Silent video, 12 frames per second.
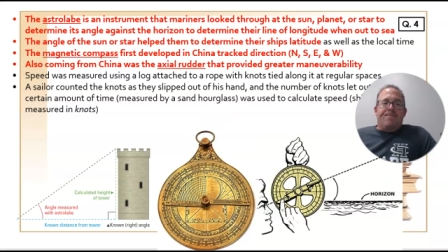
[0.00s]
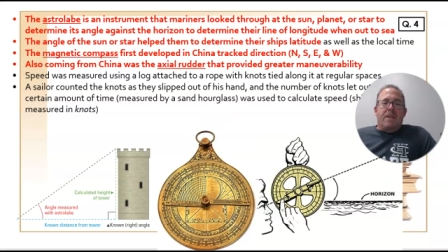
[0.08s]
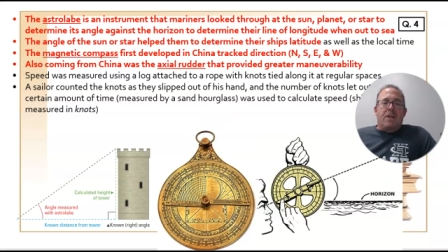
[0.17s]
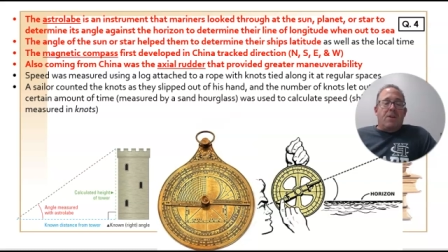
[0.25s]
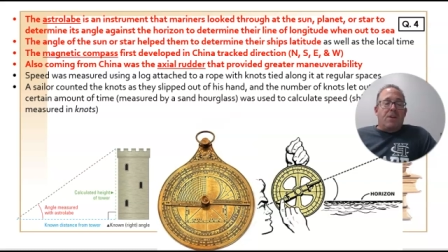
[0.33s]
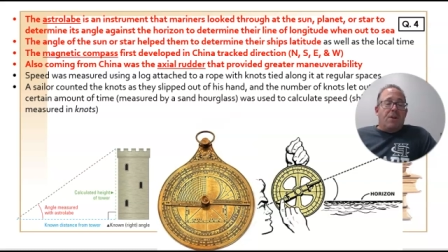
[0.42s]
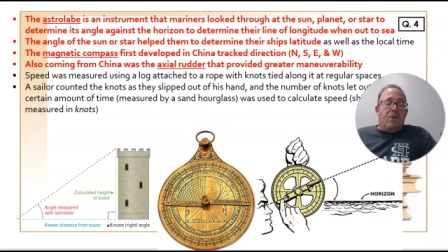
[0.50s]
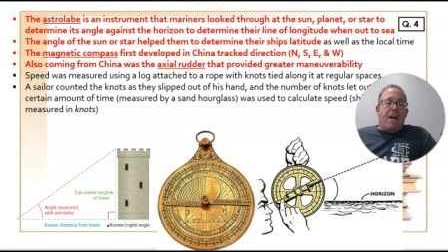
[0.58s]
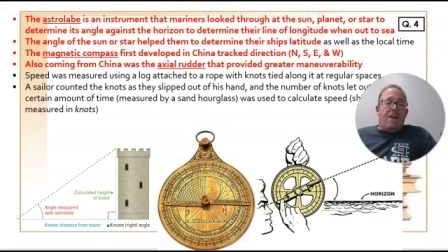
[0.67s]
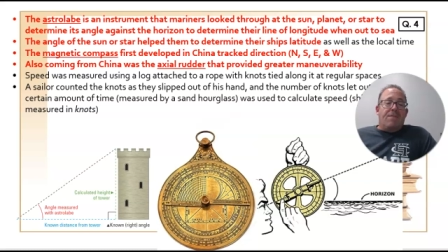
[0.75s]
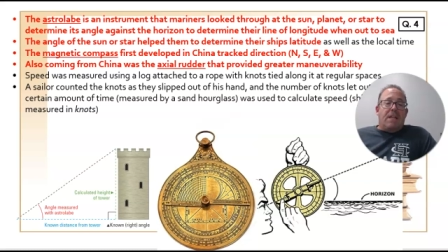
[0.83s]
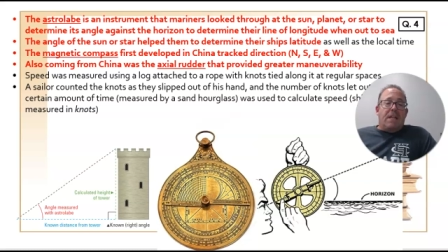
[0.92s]
you know you don't
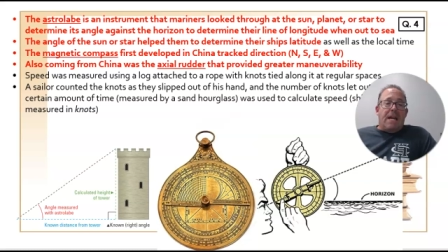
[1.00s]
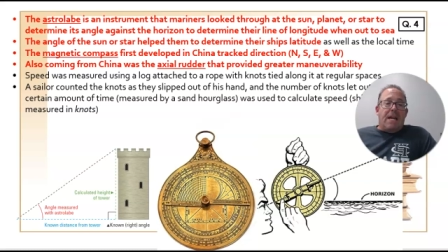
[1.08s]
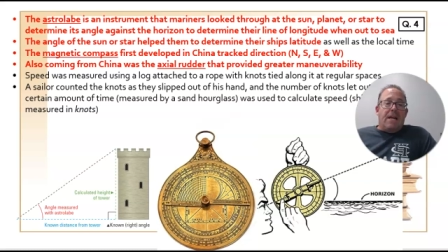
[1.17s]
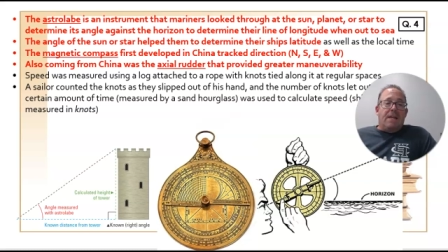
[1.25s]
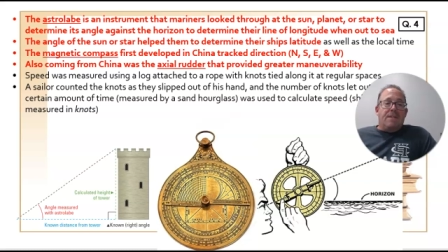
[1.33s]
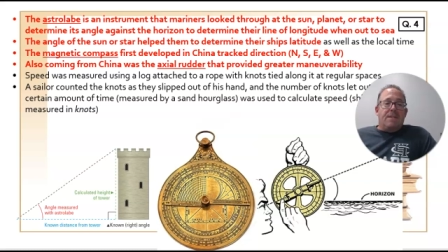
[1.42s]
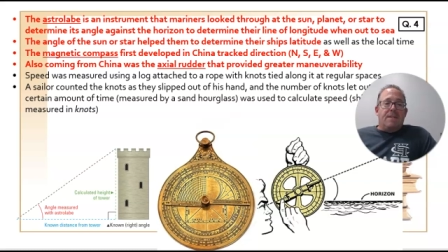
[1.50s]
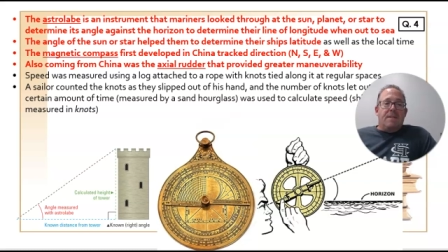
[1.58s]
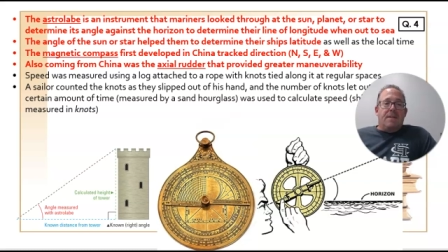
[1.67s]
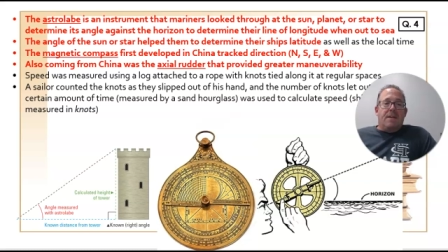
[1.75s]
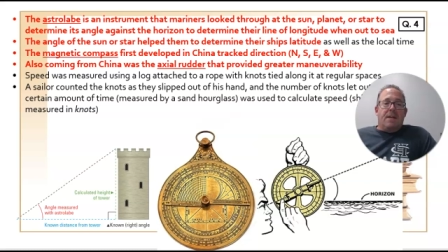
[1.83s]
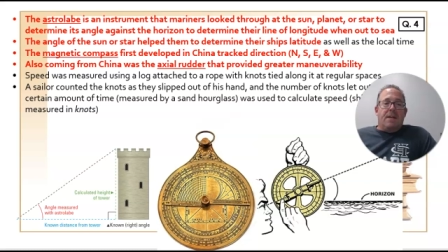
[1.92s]
have the land
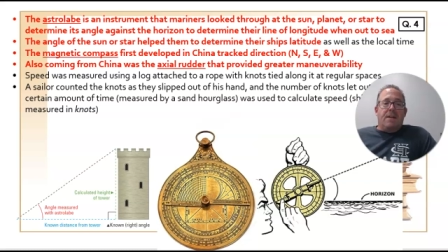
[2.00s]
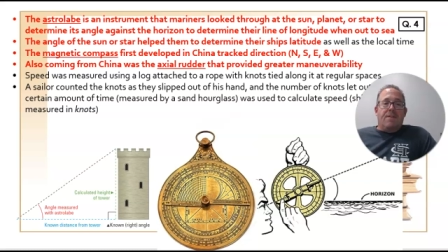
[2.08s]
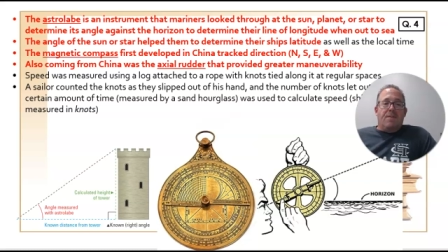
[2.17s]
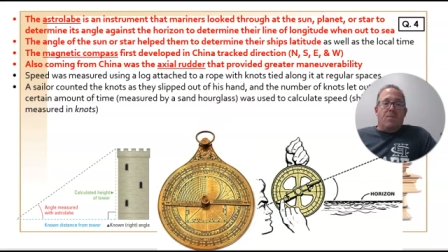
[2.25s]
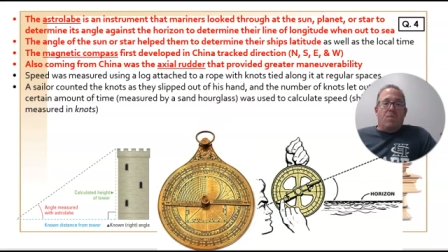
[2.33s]
uh, if